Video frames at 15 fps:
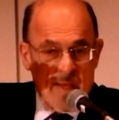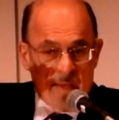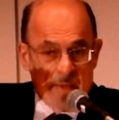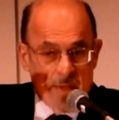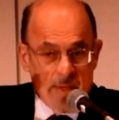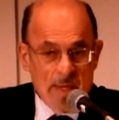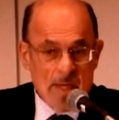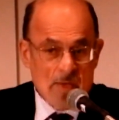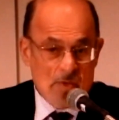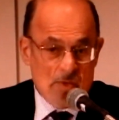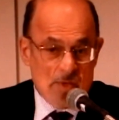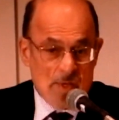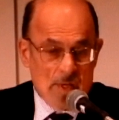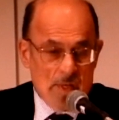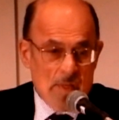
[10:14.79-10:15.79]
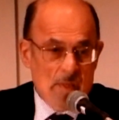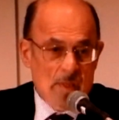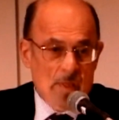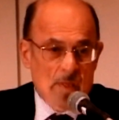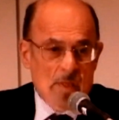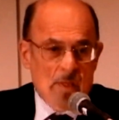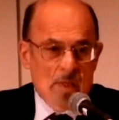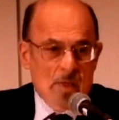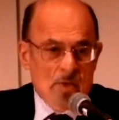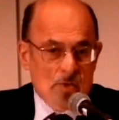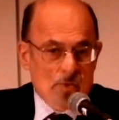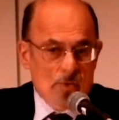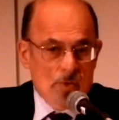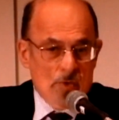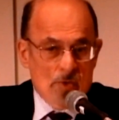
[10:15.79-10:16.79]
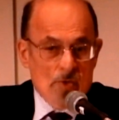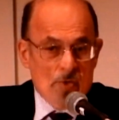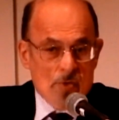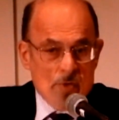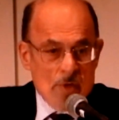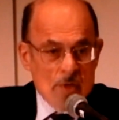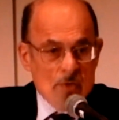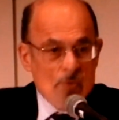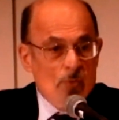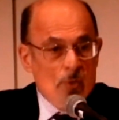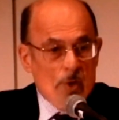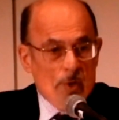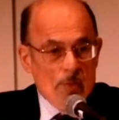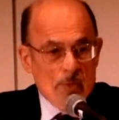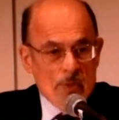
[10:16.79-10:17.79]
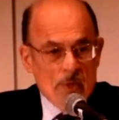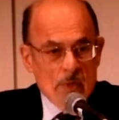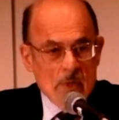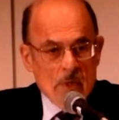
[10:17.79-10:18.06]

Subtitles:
The next scene, Scrooge is transformed.